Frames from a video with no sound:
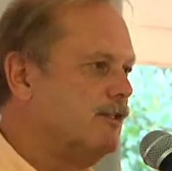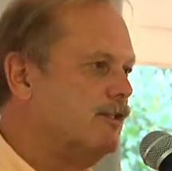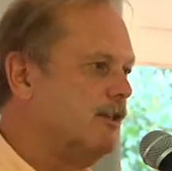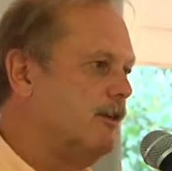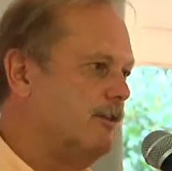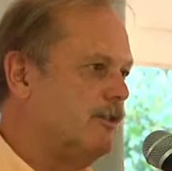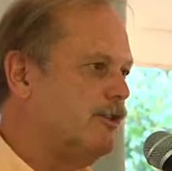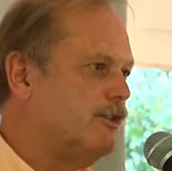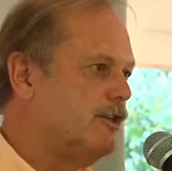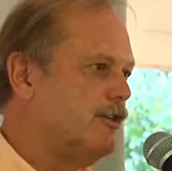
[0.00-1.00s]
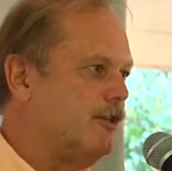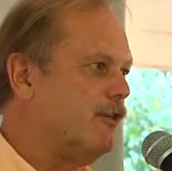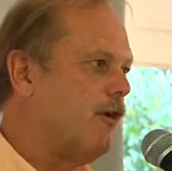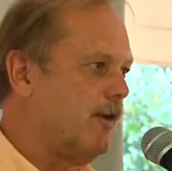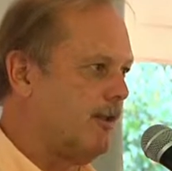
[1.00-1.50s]
said, you know, this is such a
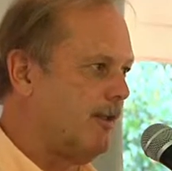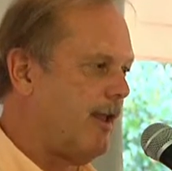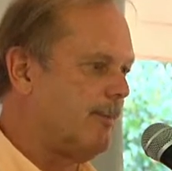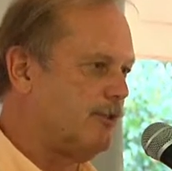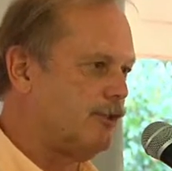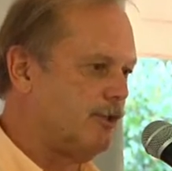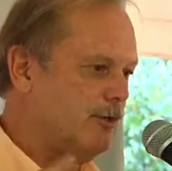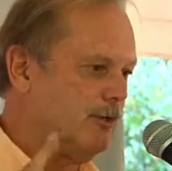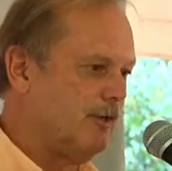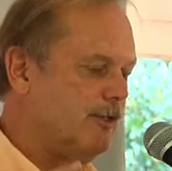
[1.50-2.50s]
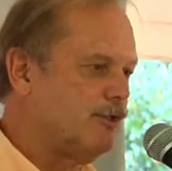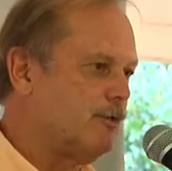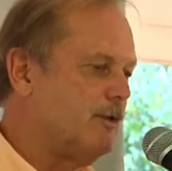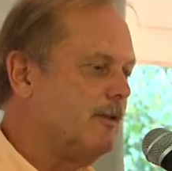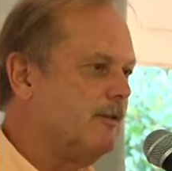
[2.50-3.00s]
dark episode in
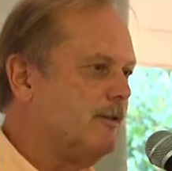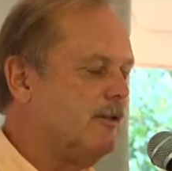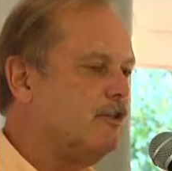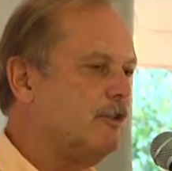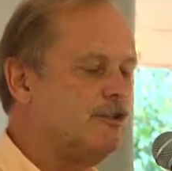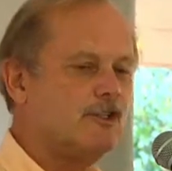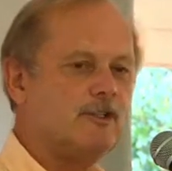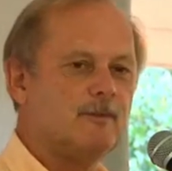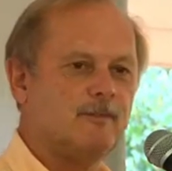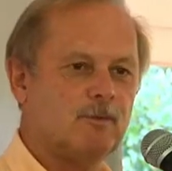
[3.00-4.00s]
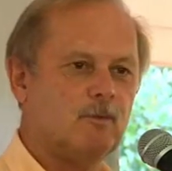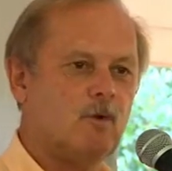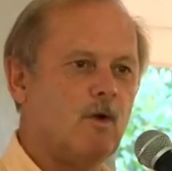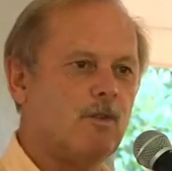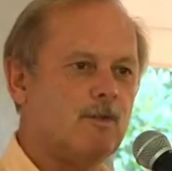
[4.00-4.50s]
history, and she'd seen
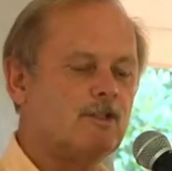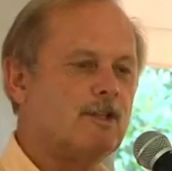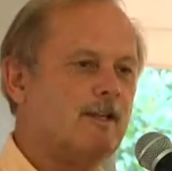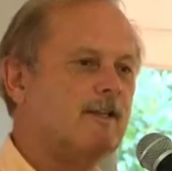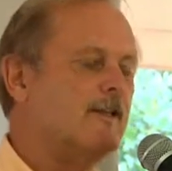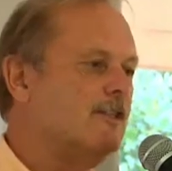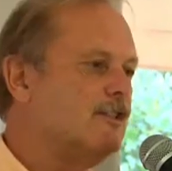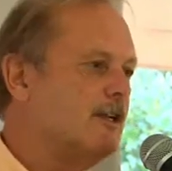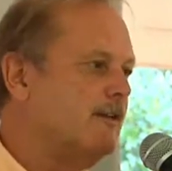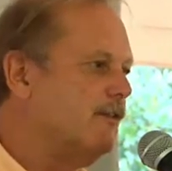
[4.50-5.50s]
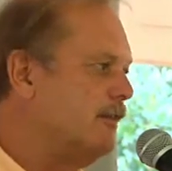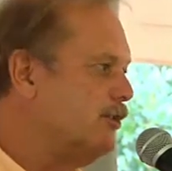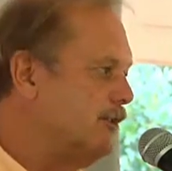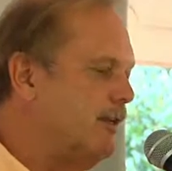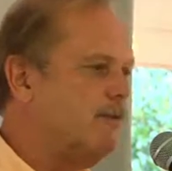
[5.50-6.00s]
authors get into these kind of
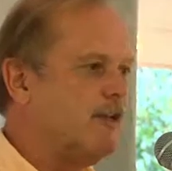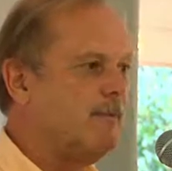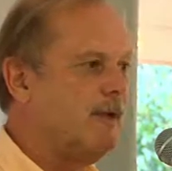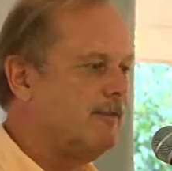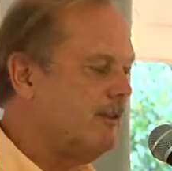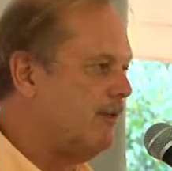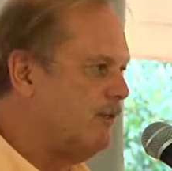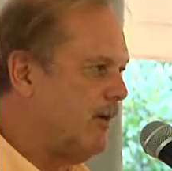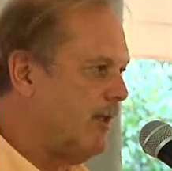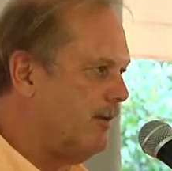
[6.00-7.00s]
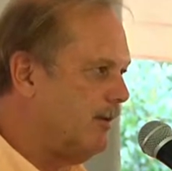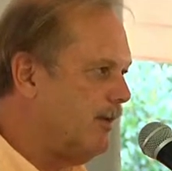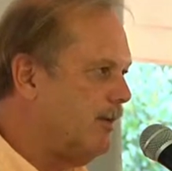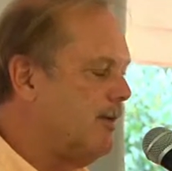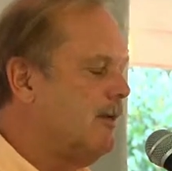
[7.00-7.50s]
things and never come out the other end.
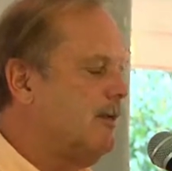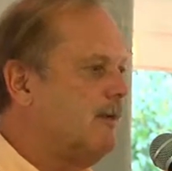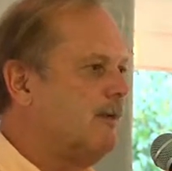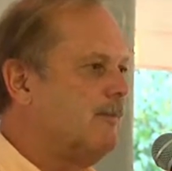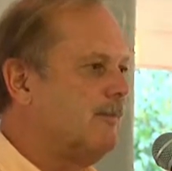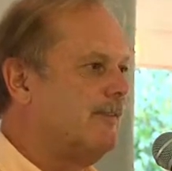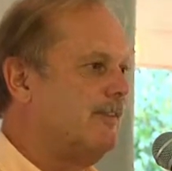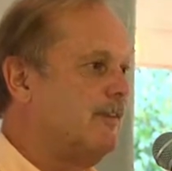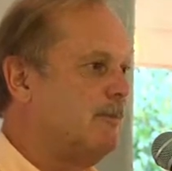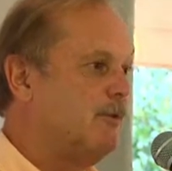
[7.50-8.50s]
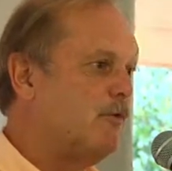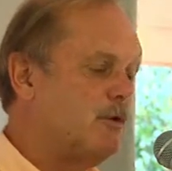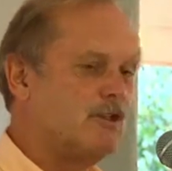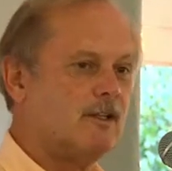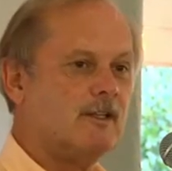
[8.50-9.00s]
You know, but
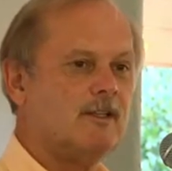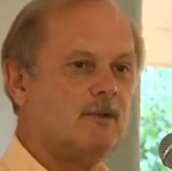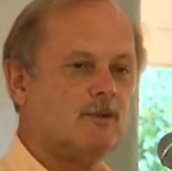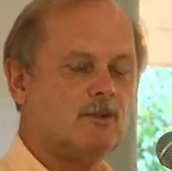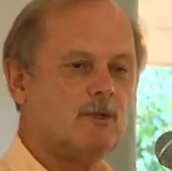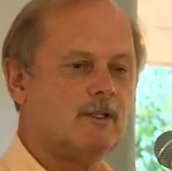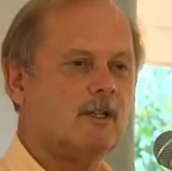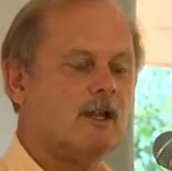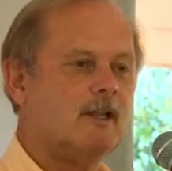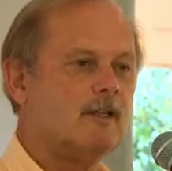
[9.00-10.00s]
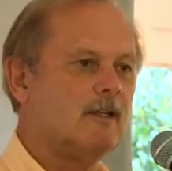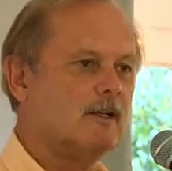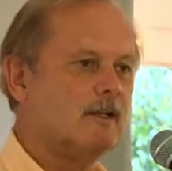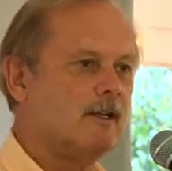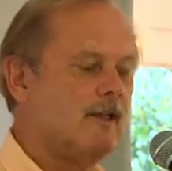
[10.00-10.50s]
fortunately, there was one guy,
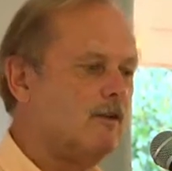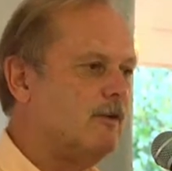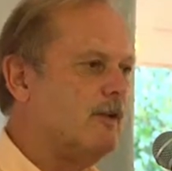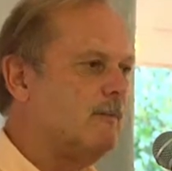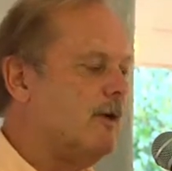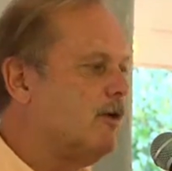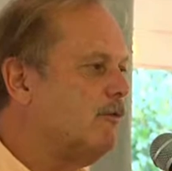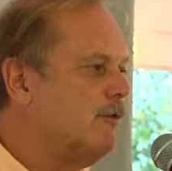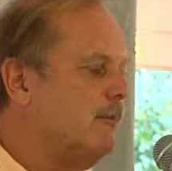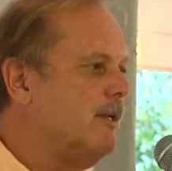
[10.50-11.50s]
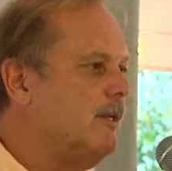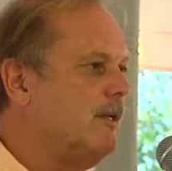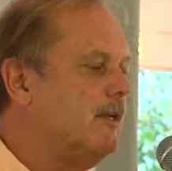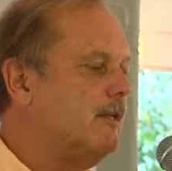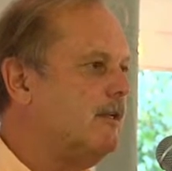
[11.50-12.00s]
an editor named Michael
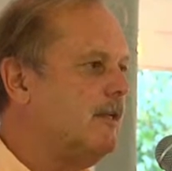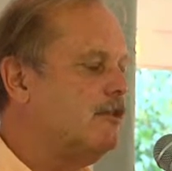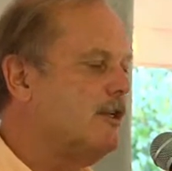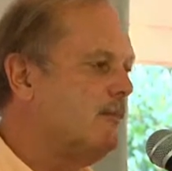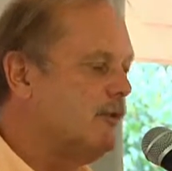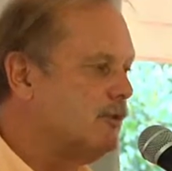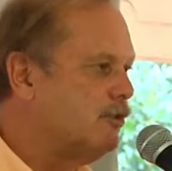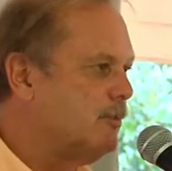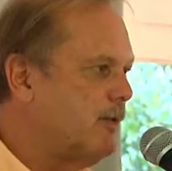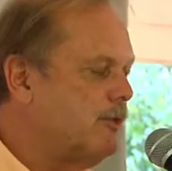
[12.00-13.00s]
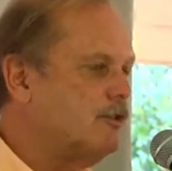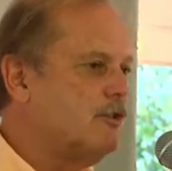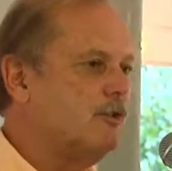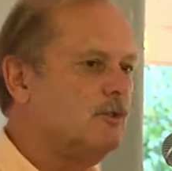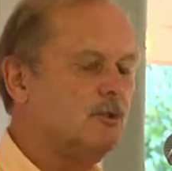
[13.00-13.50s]
Flamini at St. Martin's Press,
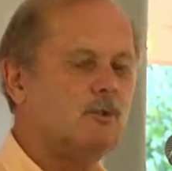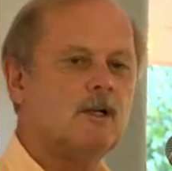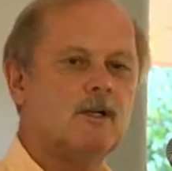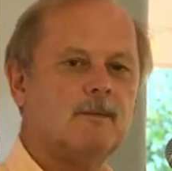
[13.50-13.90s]
who